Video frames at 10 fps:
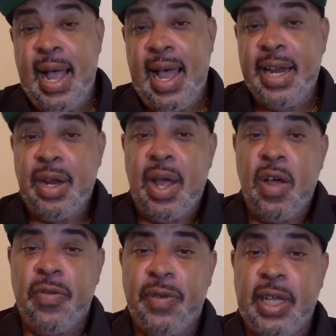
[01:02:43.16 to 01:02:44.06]
I don't know.
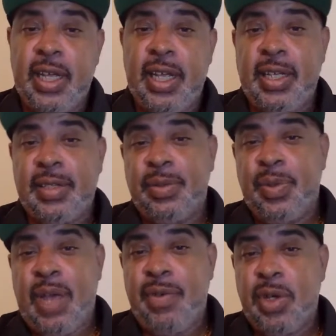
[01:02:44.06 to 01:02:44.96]
Hopefully
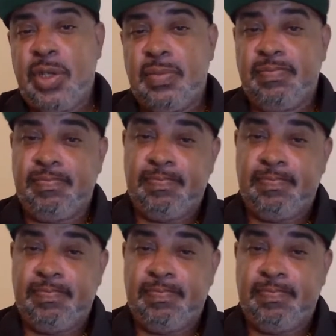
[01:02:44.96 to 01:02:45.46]
we have a good